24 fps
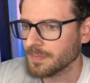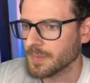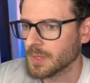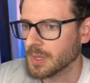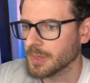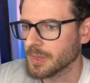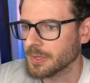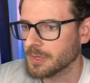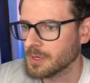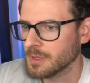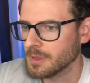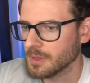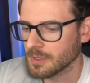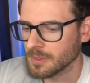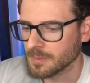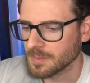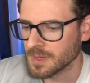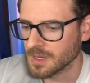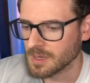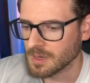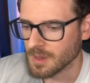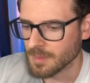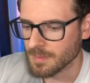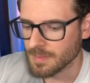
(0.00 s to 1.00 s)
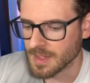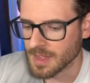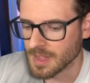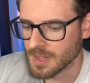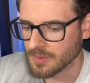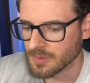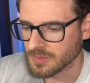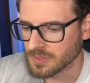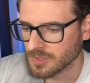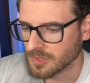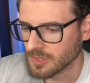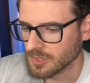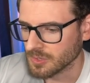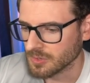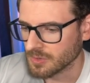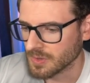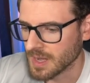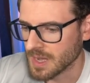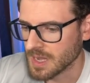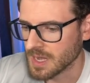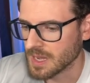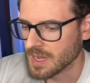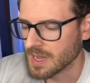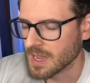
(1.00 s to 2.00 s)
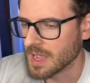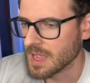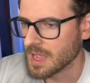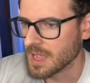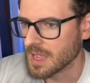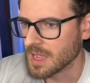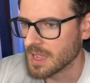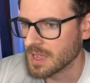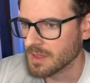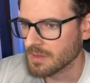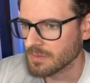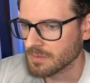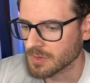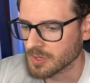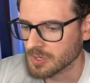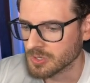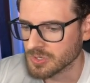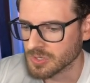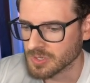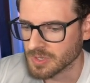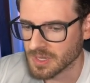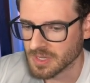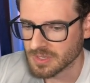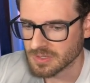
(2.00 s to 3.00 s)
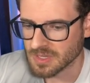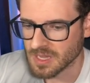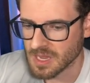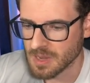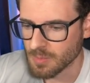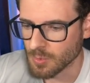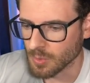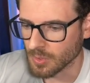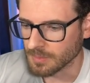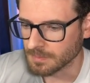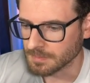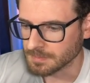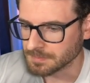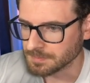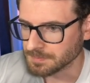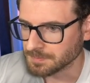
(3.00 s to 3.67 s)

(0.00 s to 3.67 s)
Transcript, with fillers: learn a little bit about creating a virtualized keyboard.